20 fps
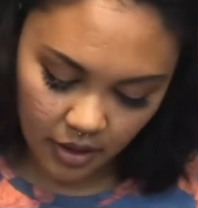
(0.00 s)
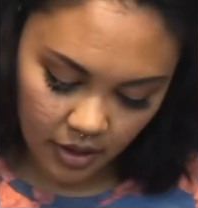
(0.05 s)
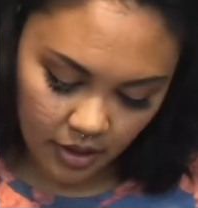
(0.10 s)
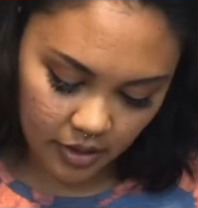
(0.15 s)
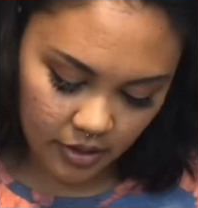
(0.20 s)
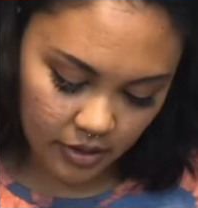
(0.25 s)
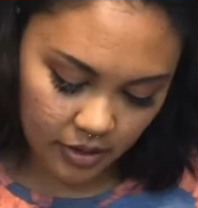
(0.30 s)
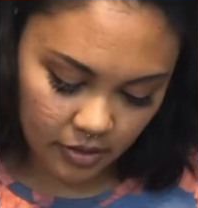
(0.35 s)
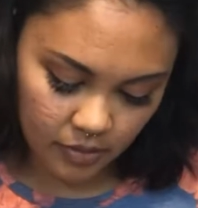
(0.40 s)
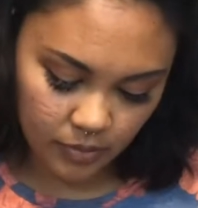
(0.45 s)

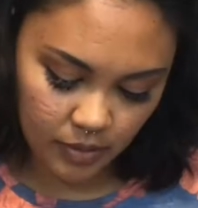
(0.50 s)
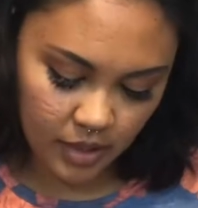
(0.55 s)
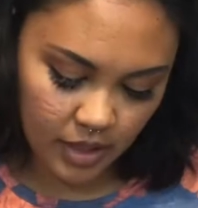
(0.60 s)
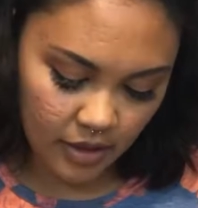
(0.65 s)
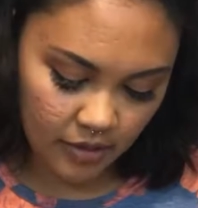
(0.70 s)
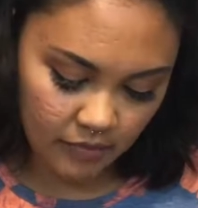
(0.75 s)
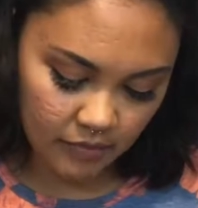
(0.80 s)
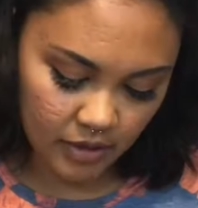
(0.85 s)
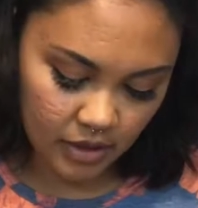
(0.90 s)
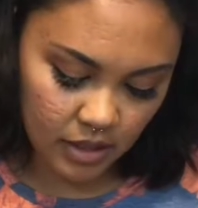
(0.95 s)
And then we
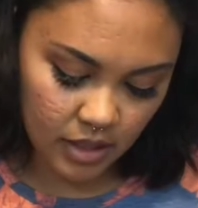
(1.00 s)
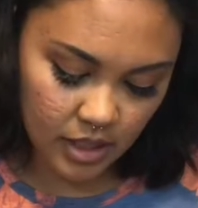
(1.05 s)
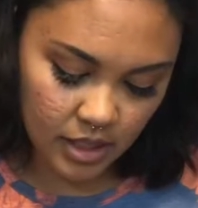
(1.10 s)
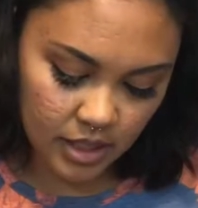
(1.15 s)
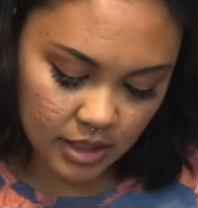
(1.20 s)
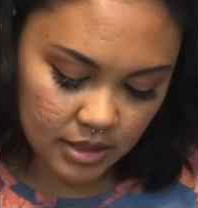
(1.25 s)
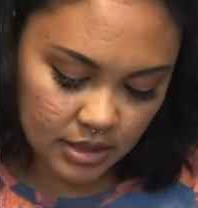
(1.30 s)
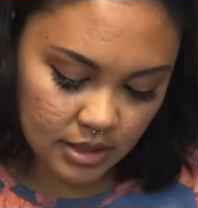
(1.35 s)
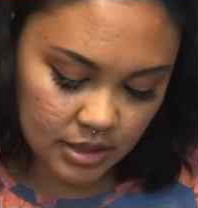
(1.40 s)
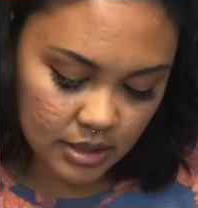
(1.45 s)
have the
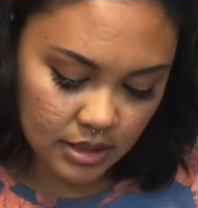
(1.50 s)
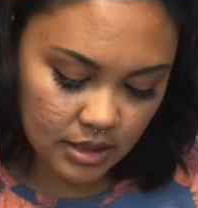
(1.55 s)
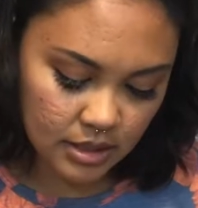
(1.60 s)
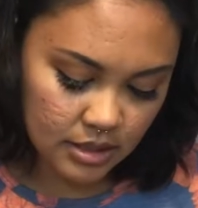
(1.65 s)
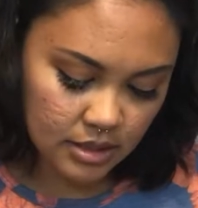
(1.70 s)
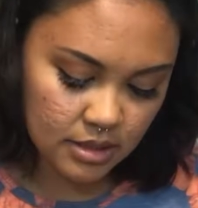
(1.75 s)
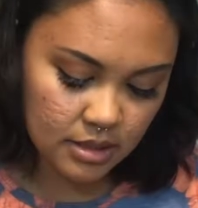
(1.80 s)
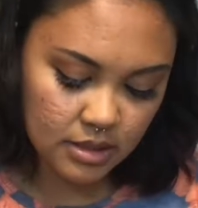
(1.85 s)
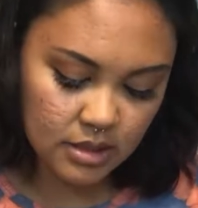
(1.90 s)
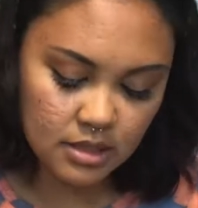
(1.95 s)
cousins.